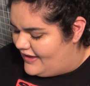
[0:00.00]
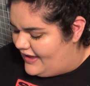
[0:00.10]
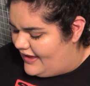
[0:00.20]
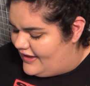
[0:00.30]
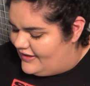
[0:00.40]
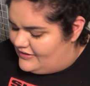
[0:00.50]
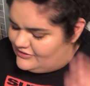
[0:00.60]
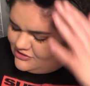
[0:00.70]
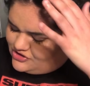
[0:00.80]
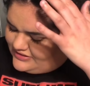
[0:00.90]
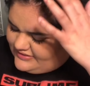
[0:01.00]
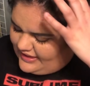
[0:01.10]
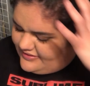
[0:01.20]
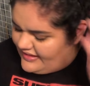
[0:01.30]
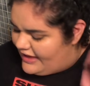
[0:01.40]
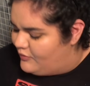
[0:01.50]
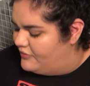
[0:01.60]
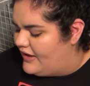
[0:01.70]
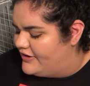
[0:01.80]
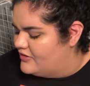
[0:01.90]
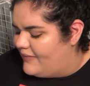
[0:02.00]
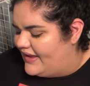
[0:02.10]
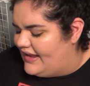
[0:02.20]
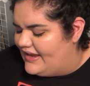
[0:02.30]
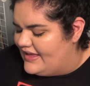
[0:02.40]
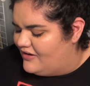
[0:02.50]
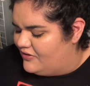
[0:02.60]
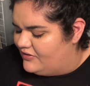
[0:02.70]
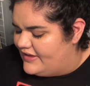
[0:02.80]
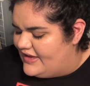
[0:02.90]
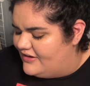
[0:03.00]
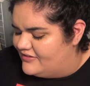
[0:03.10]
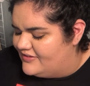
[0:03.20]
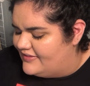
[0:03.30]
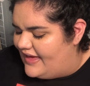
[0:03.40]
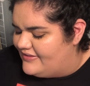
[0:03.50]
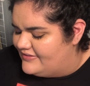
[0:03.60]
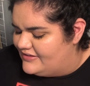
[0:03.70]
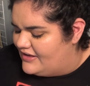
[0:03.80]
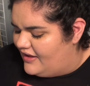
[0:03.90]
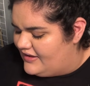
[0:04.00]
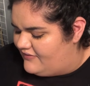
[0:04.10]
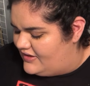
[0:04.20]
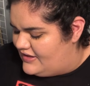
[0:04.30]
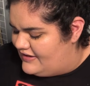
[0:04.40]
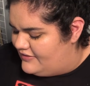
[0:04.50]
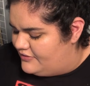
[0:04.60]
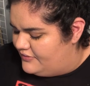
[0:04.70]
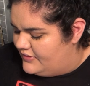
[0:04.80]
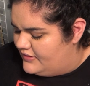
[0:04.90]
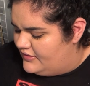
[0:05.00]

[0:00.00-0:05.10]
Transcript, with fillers: And she says, I won't undermine any girl here, Celeste, not even you.